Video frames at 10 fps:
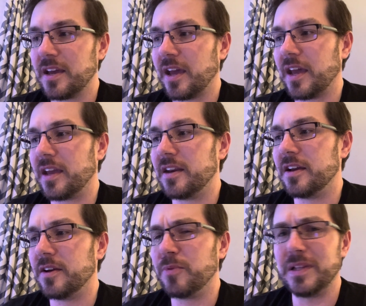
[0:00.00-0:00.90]

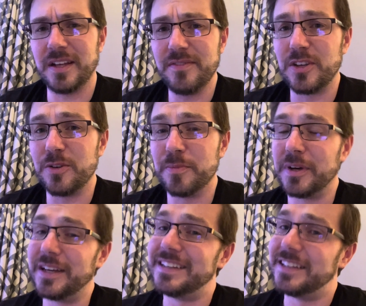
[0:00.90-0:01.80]
And we love you,
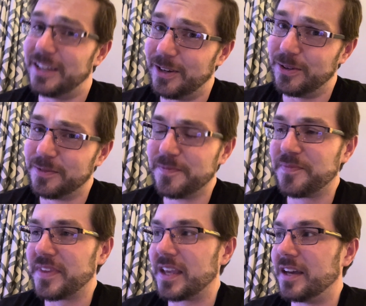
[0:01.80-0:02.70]
but no.
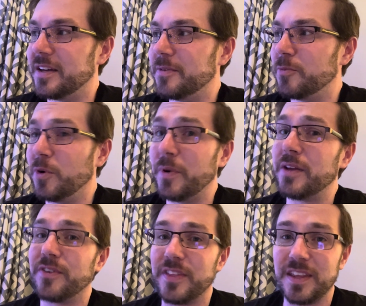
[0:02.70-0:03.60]
We'll wait
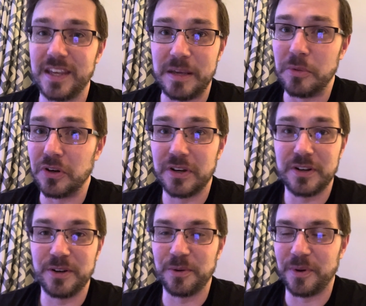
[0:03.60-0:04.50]
for the ebook
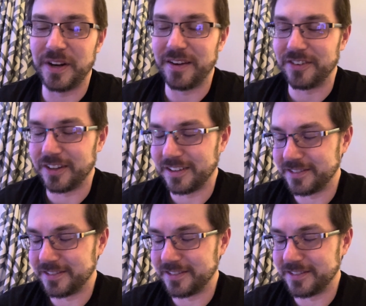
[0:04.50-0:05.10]
or whatever.